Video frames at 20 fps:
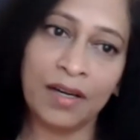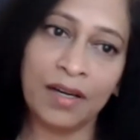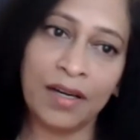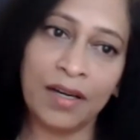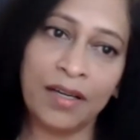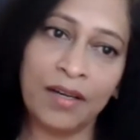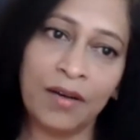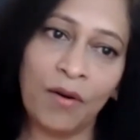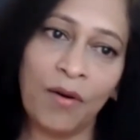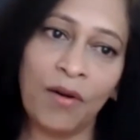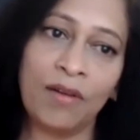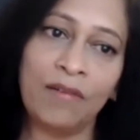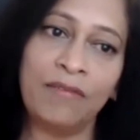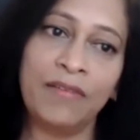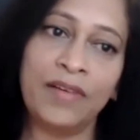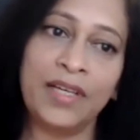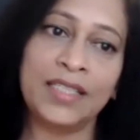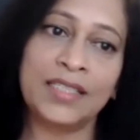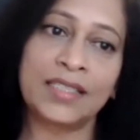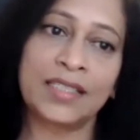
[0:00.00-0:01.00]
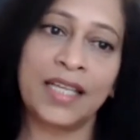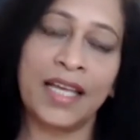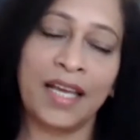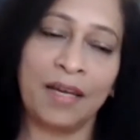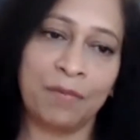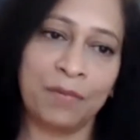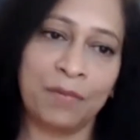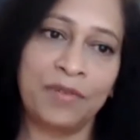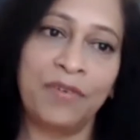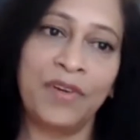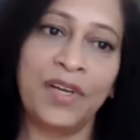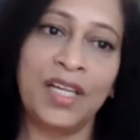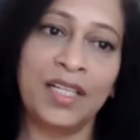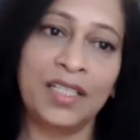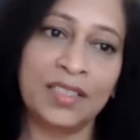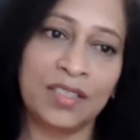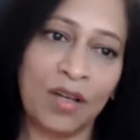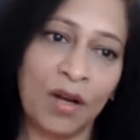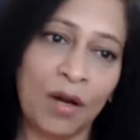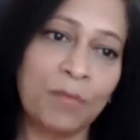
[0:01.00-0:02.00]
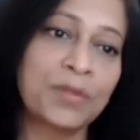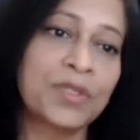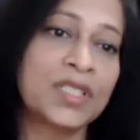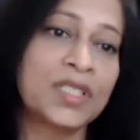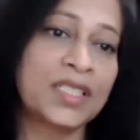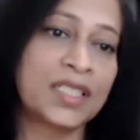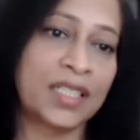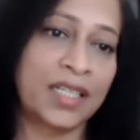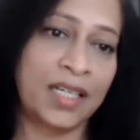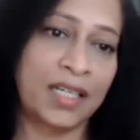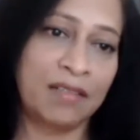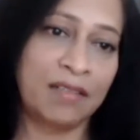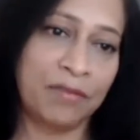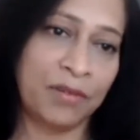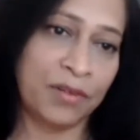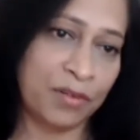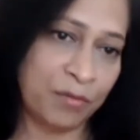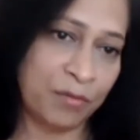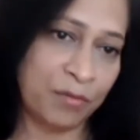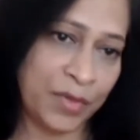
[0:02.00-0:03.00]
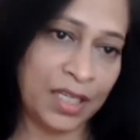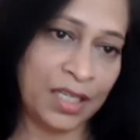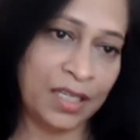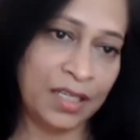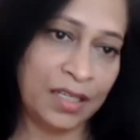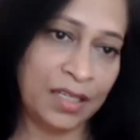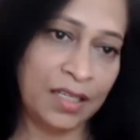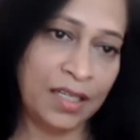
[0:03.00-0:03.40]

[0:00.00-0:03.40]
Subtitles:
I always kept various options ready for me.